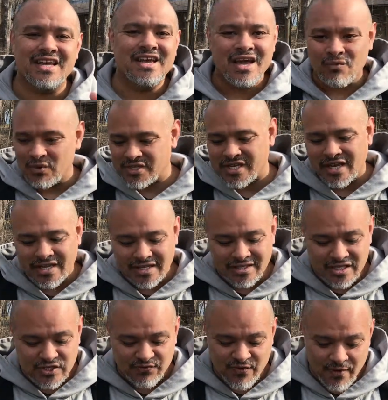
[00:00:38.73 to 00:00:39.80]
and we're taking
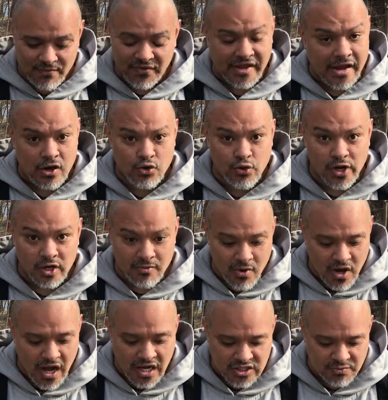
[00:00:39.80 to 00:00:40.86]
this from the incredible
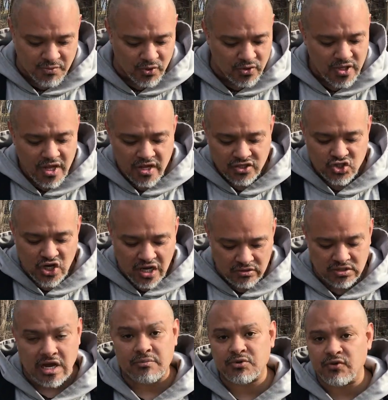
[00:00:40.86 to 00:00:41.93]
gospel, John
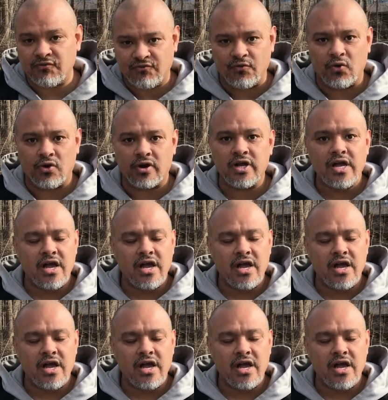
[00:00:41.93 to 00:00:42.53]
chapter 4,